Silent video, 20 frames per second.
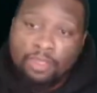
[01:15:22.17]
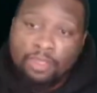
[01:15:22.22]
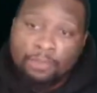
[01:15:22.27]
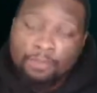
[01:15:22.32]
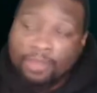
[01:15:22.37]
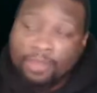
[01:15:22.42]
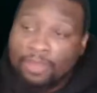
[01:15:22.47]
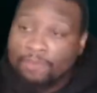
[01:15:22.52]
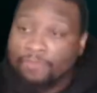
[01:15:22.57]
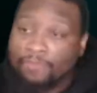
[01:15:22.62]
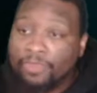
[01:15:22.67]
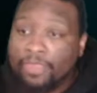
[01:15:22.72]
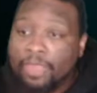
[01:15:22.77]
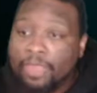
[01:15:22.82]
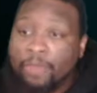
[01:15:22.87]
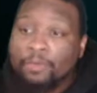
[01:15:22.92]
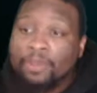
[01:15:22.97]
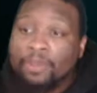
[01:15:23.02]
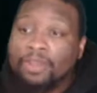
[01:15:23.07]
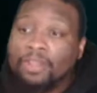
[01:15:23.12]
But
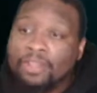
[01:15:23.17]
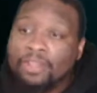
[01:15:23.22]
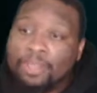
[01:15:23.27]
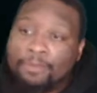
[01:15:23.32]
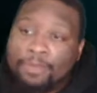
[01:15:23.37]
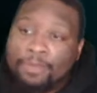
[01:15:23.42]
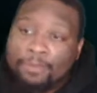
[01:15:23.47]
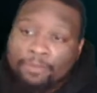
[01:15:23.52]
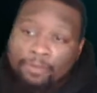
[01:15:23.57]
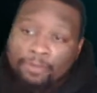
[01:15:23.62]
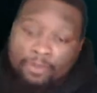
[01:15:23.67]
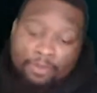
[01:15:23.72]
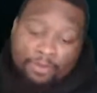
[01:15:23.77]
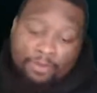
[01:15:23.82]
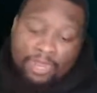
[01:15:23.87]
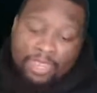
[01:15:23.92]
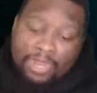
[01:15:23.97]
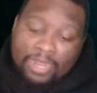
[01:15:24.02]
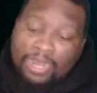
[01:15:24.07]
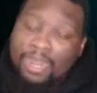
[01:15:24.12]
I wanted to let people know
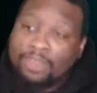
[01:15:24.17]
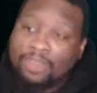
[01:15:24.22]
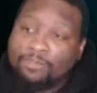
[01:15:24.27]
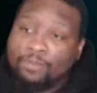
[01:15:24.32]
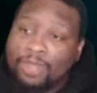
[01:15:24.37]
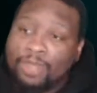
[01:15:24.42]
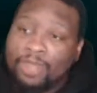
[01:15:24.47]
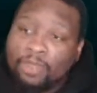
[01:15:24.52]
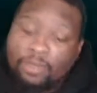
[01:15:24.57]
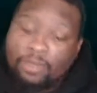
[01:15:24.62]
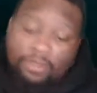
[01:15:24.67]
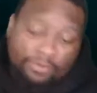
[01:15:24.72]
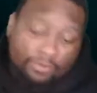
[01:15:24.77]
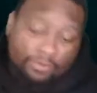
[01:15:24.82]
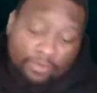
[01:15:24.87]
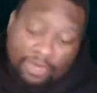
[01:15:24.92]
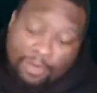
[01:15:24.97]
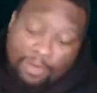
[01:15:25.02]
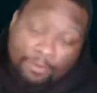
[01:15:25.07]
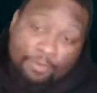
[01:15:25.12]
that. And that's why I also
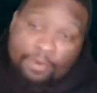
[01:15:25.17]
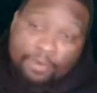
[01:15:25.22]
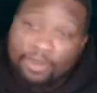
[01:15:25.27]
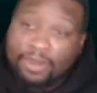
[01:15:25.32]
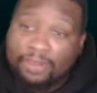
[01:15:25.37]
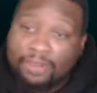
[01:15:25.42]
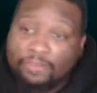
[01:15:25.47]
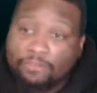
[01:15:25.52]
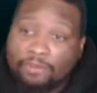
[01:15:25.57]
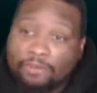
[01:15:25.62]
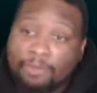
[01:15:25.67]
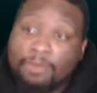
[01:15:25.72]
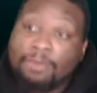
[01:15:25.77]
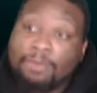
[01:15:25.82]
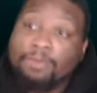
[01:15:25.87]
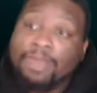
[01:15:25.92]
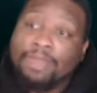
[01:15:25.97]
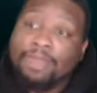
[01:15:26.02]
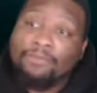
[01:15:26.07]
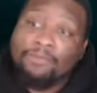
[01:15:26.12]
didn't put it on streaming
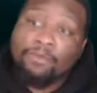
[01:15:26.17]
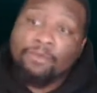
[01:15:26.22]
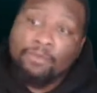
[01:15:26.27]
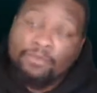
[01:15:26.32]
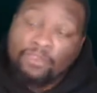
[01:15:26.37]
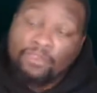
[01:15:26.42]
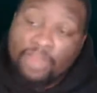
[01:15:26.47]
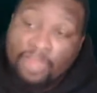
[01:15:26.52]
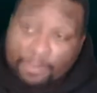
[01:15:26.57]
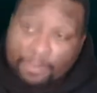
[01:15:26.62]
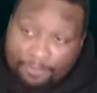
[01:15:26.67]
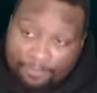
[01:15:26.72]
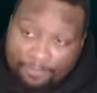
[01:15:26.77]
platforms yet